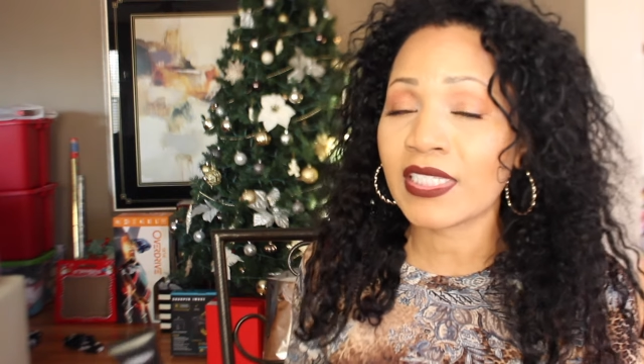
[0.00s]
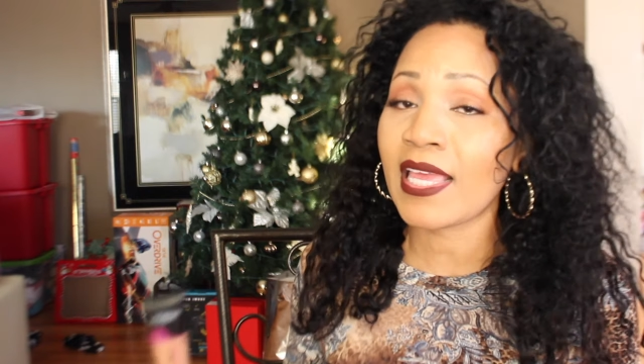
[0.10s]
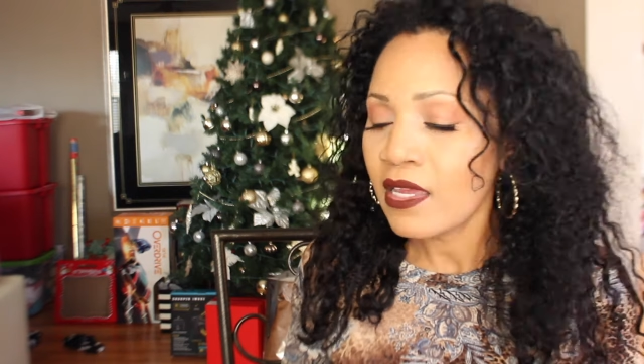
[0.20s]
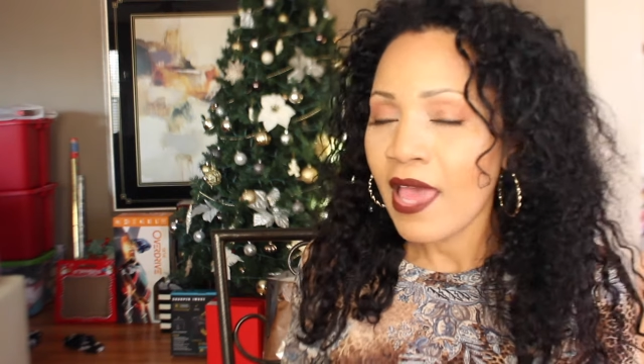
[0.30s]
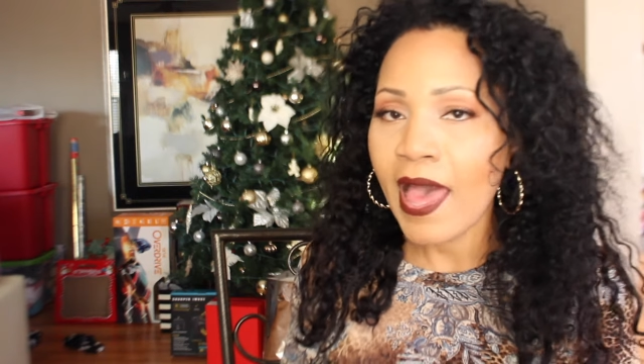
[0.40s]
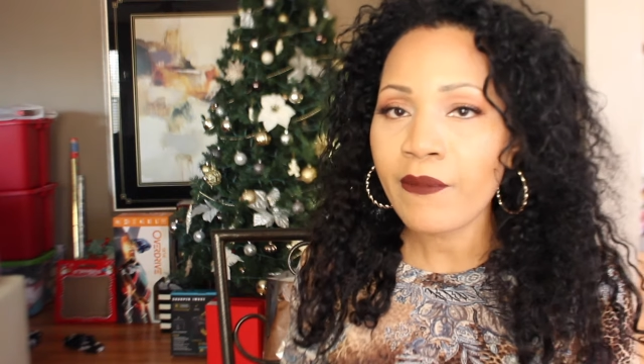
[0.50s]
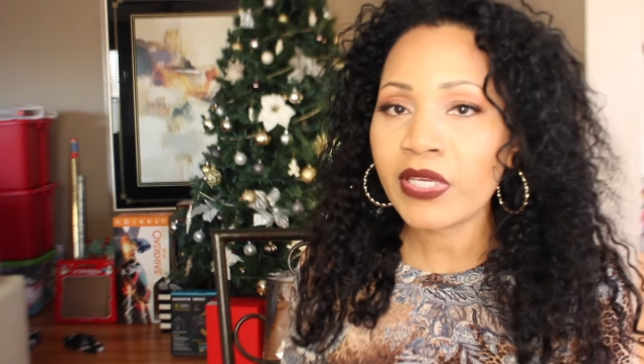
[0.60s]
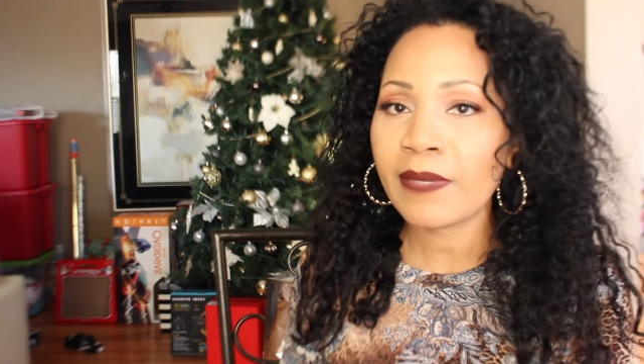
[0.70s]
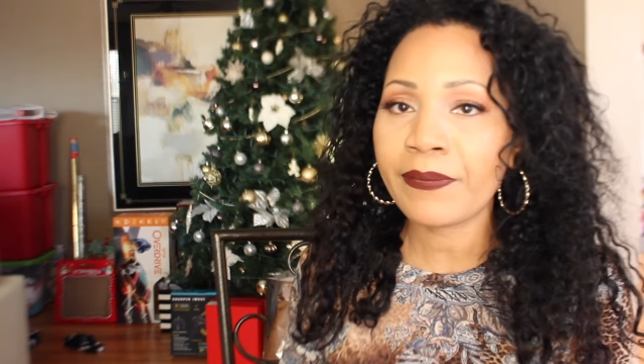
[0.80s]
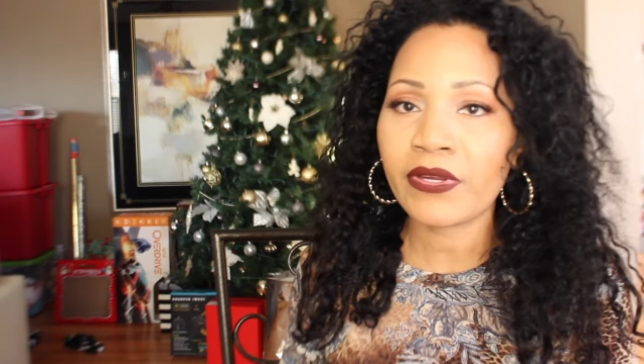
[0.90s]
And I would
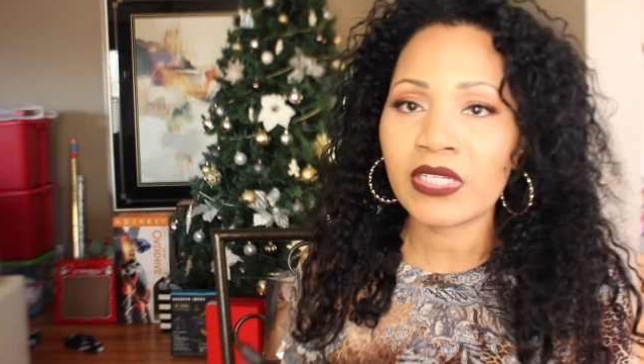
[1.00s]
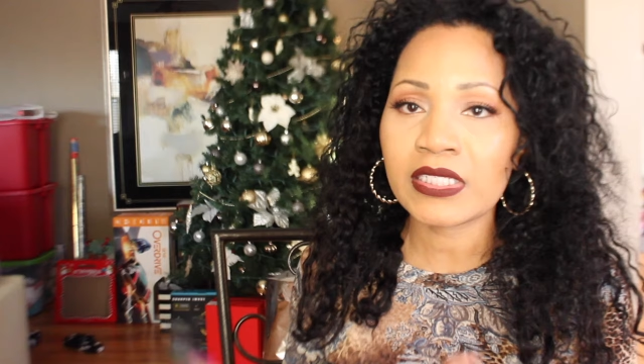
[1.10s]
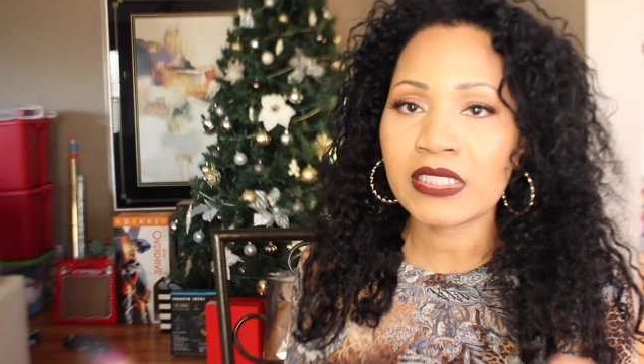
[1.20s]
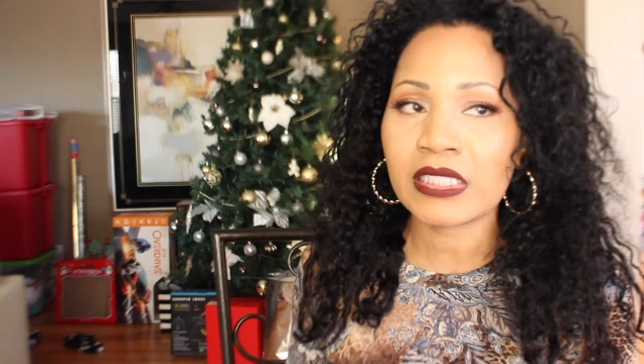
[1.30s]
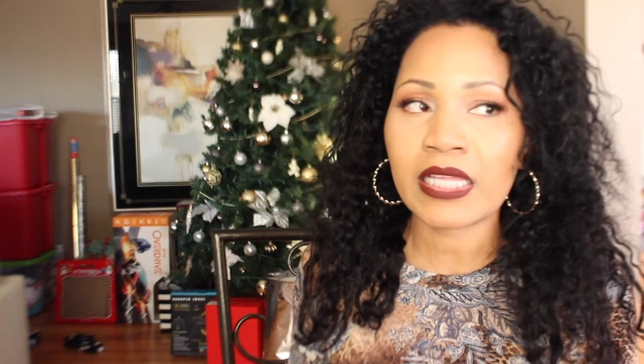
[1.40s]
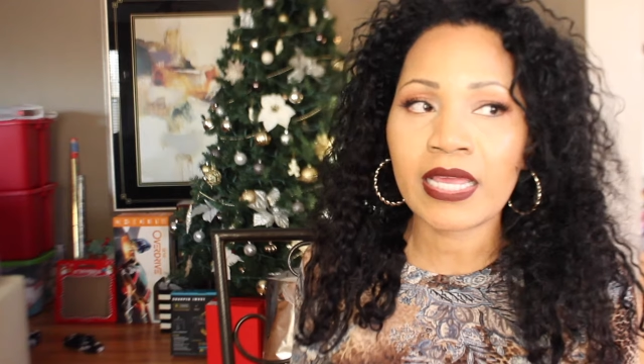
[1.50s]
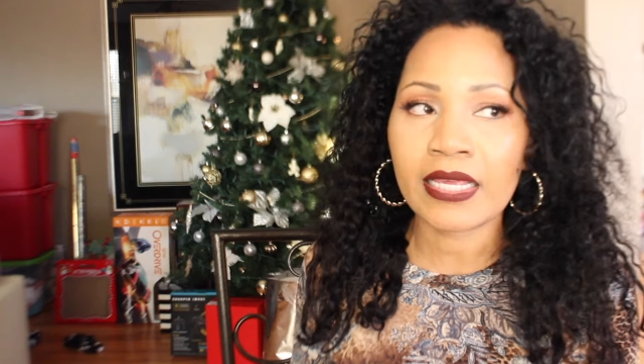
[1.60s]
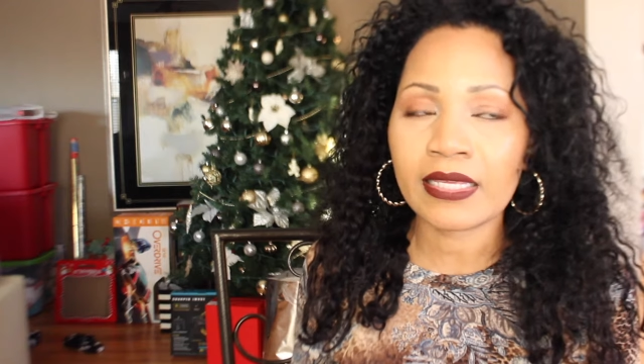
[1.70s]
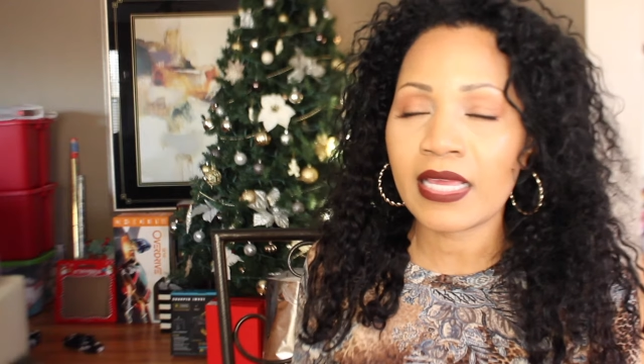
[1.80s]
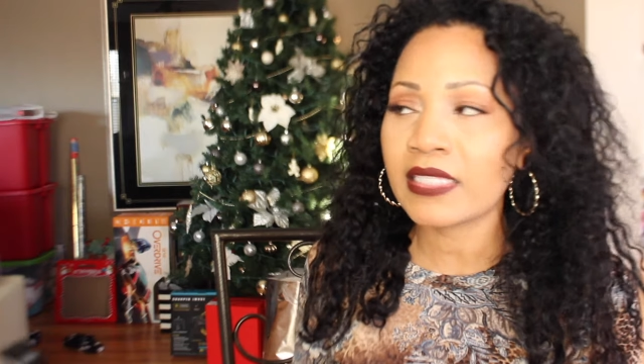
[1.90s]
compare this to
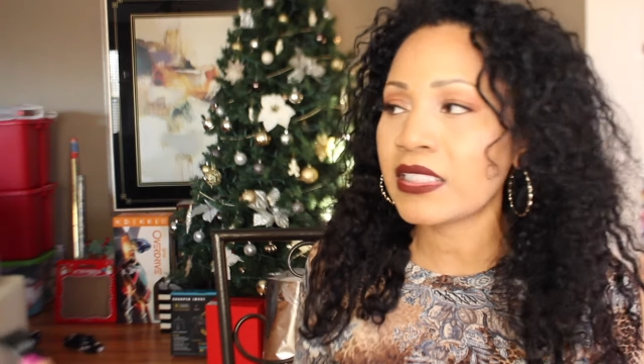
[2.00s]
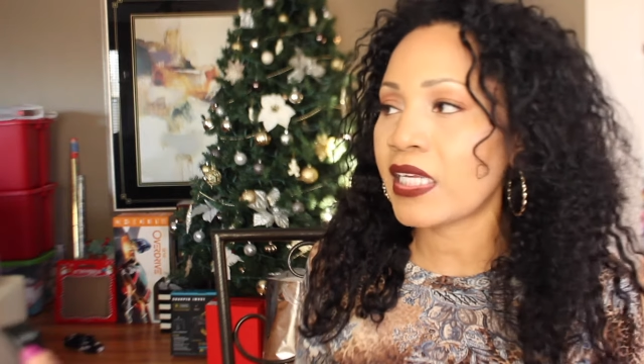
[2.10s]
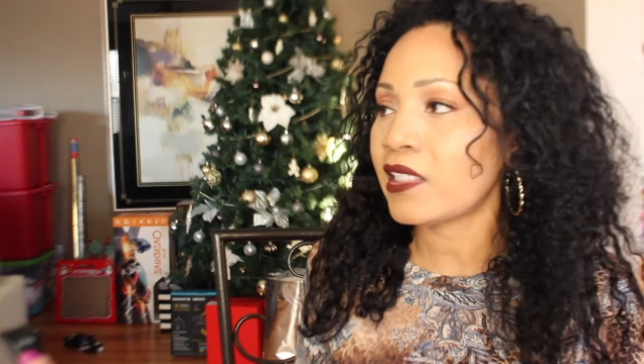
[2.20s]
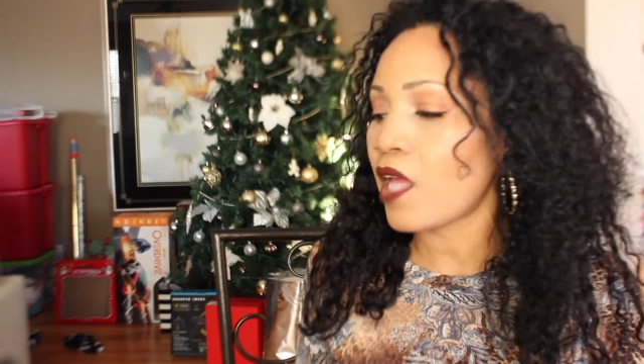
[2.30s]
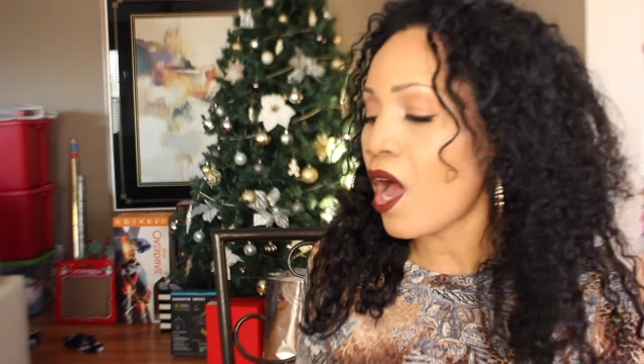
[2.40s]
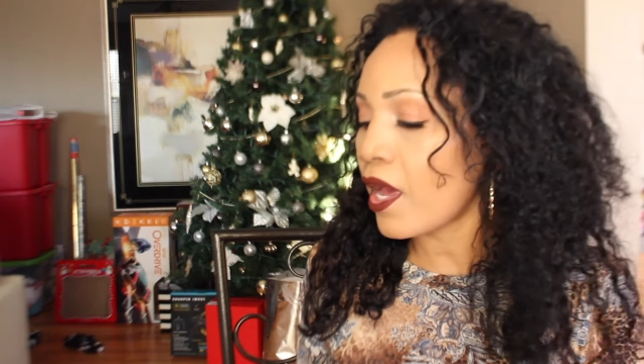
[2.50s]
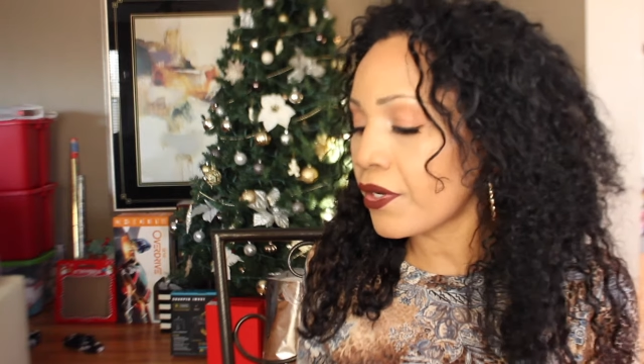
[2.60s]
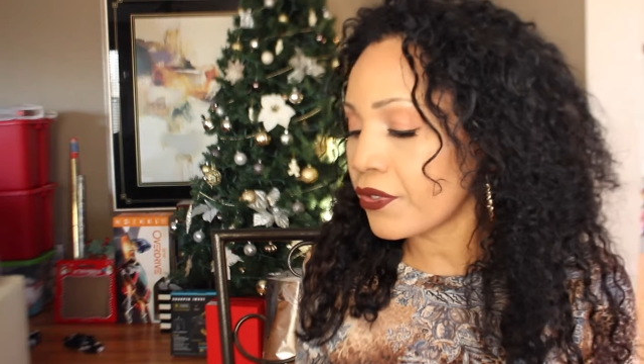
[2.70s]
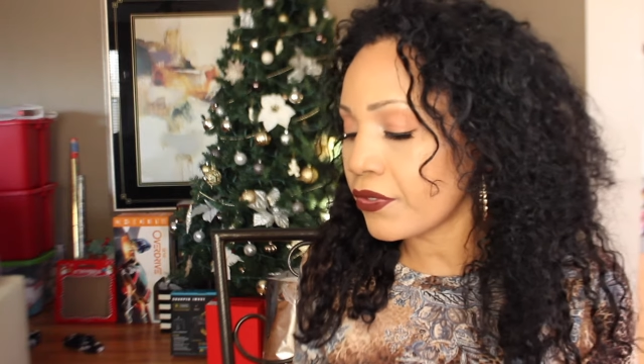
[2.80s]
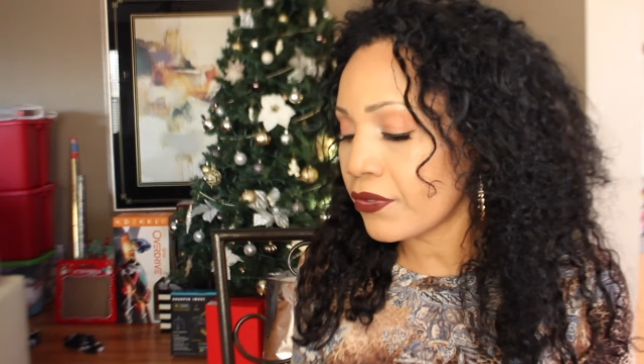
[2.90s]
like Estee
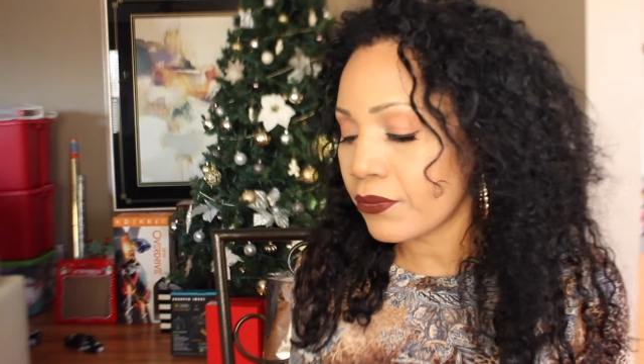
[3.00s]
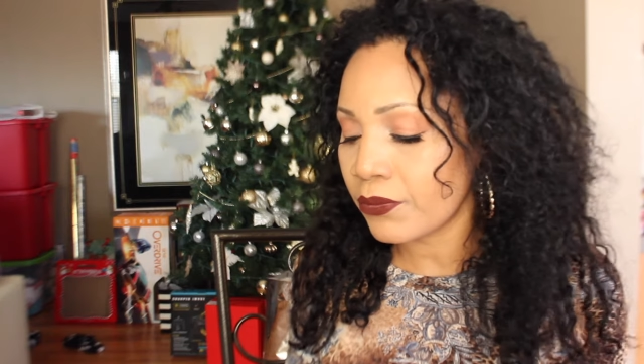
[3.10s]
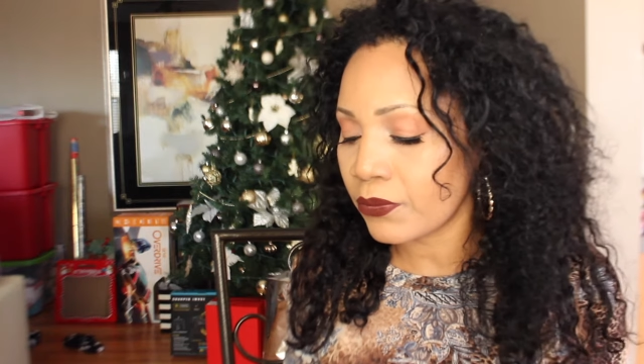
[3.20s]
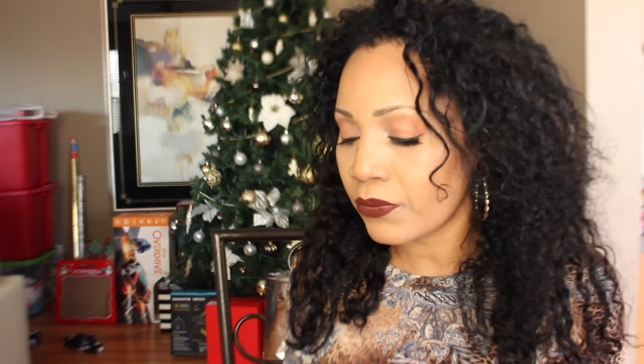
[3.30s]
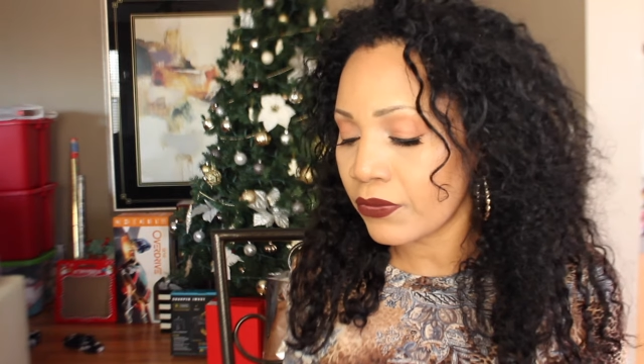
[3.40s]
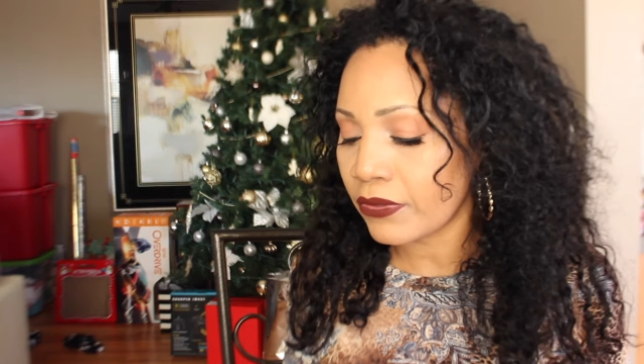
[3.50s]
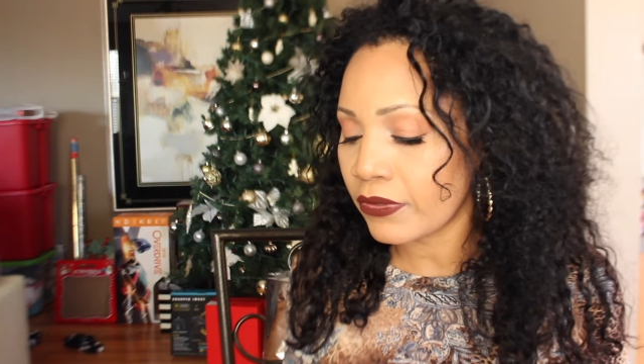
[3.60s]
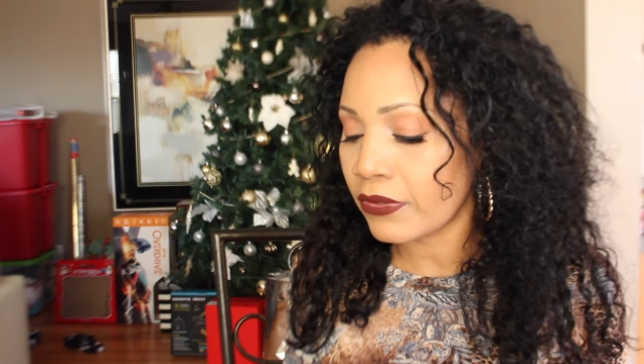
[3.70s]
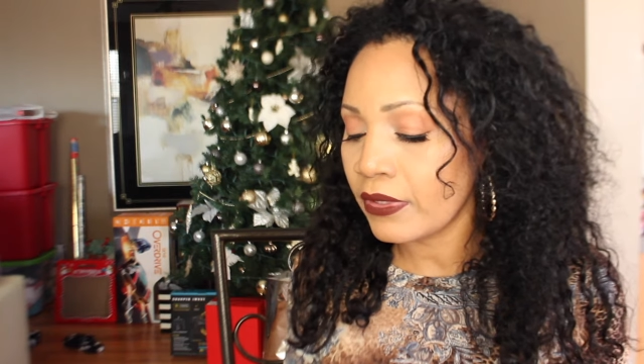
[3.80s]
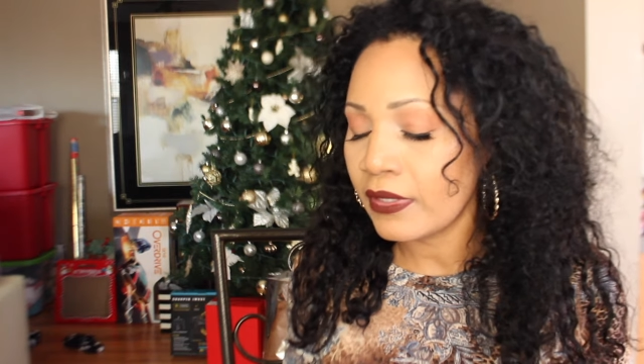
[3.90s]
Lauder
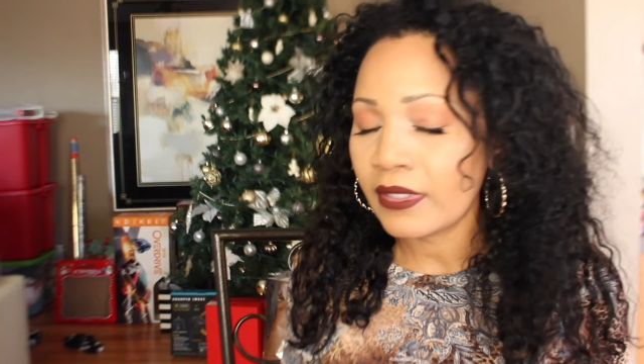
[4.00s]
or